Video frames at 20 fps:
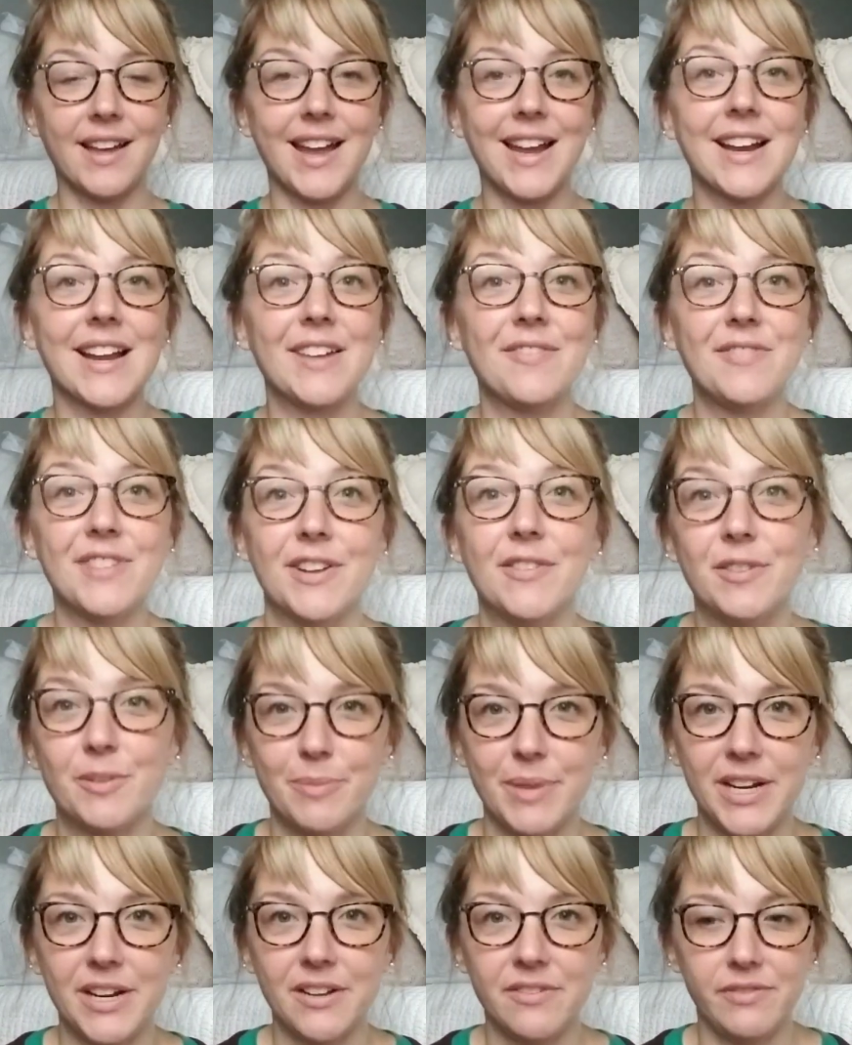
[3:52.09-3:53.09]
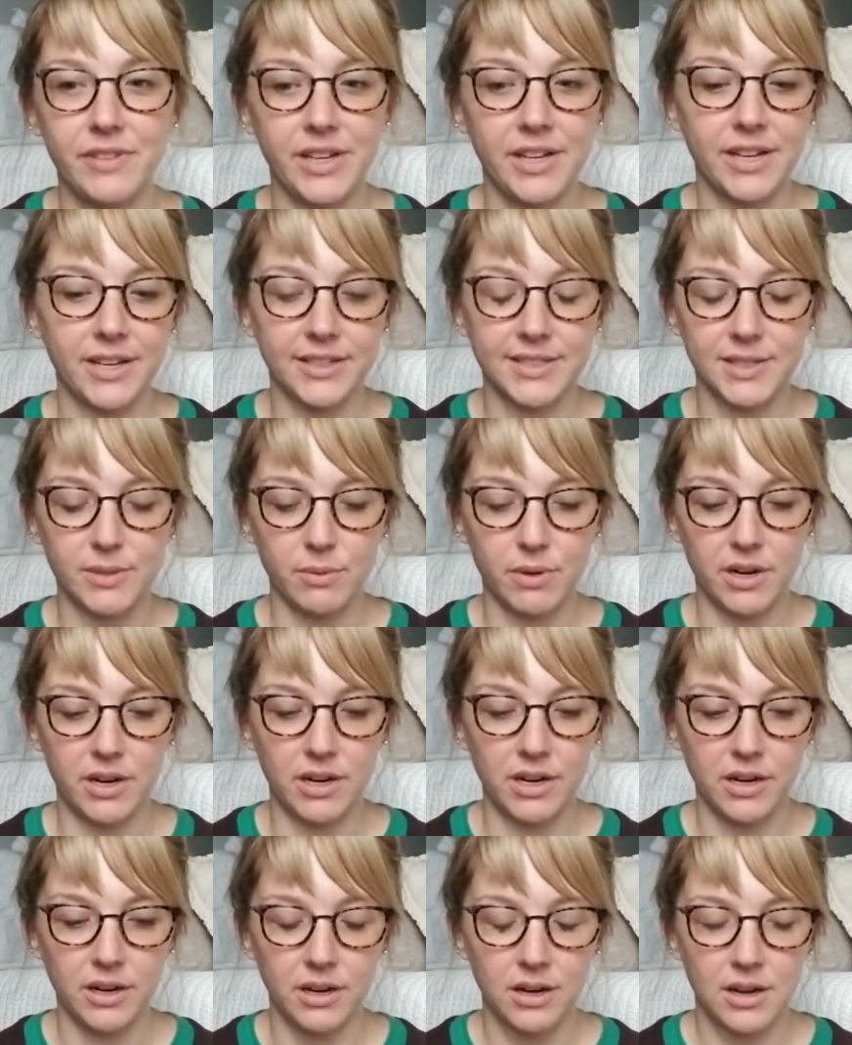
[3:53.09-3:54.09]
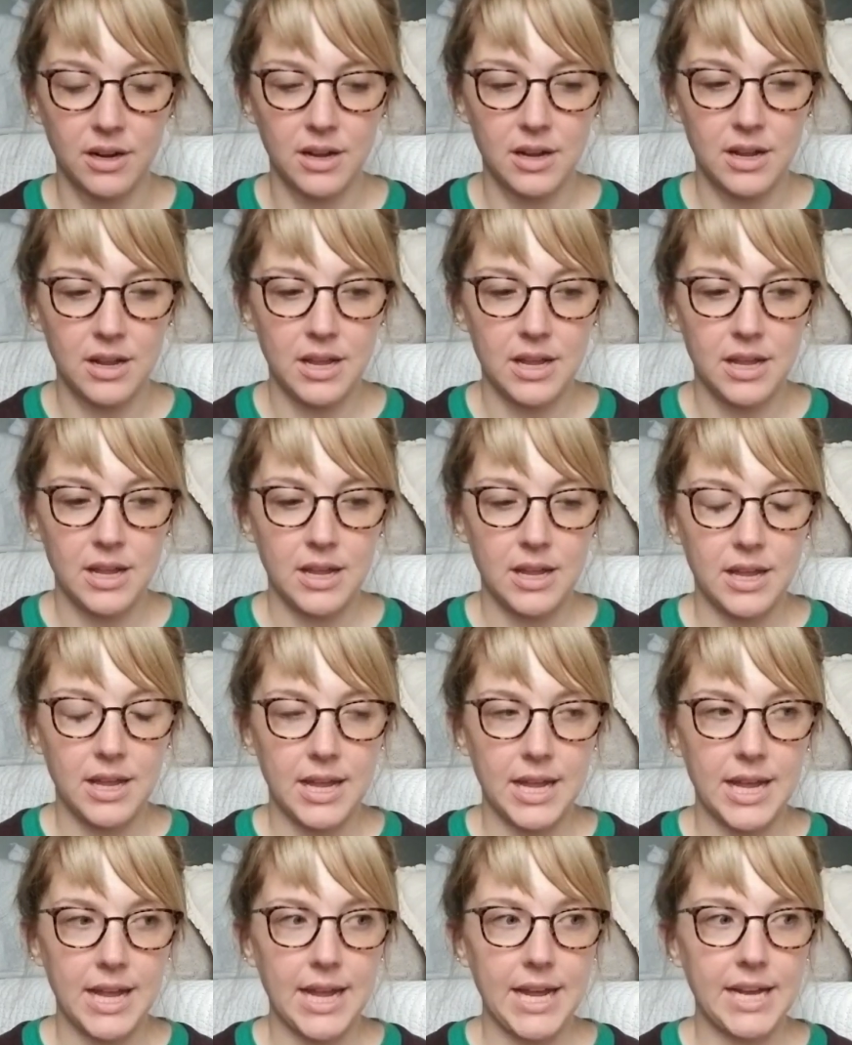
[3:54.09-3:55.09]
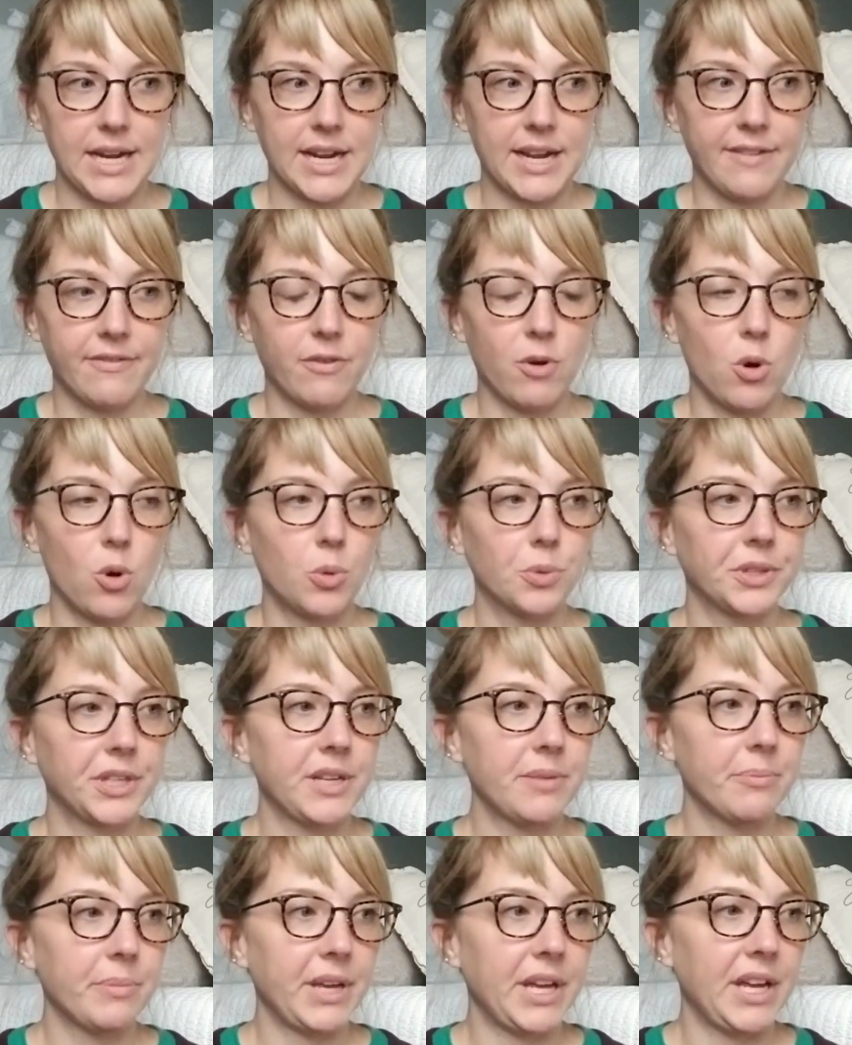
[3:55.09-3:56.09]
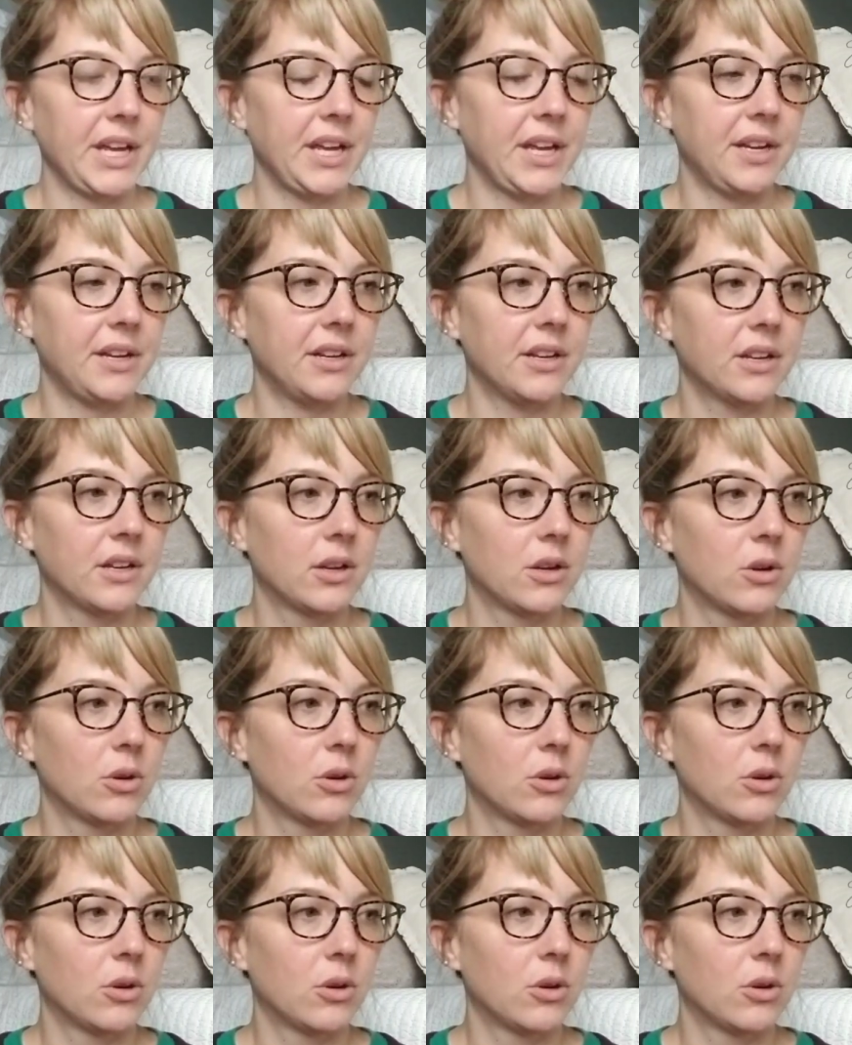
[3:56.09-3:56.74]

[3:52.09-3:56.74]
And I've never made a V-neck sweater, and I've only made